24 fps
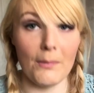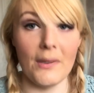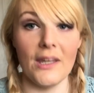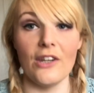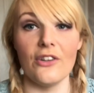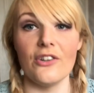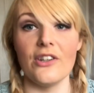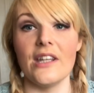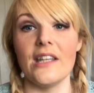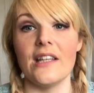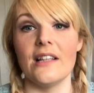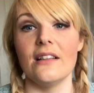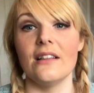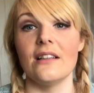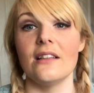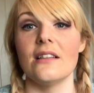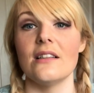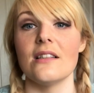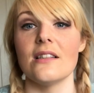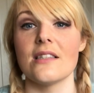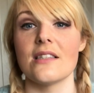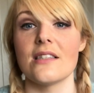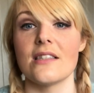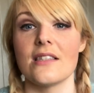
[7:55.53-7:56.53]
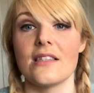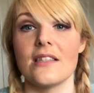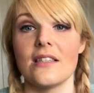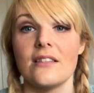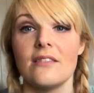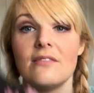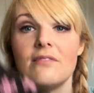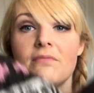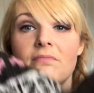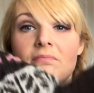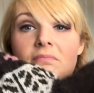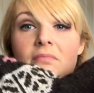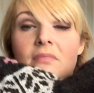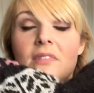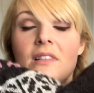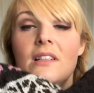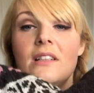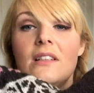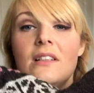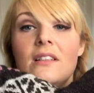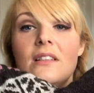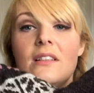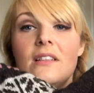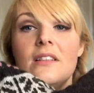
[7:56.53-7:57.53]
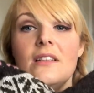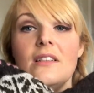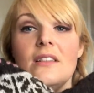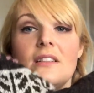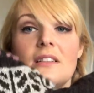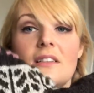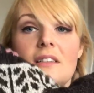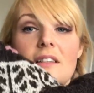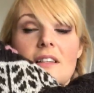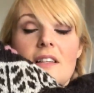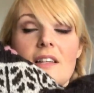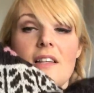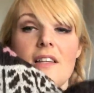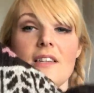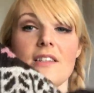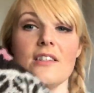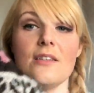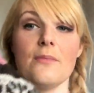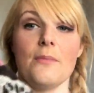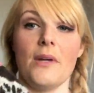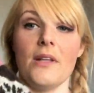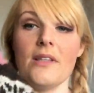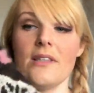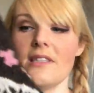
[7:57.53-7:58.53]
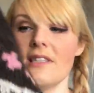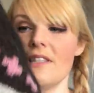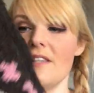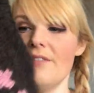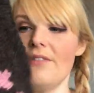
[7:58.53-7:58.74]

needles, and I'm on Sleeve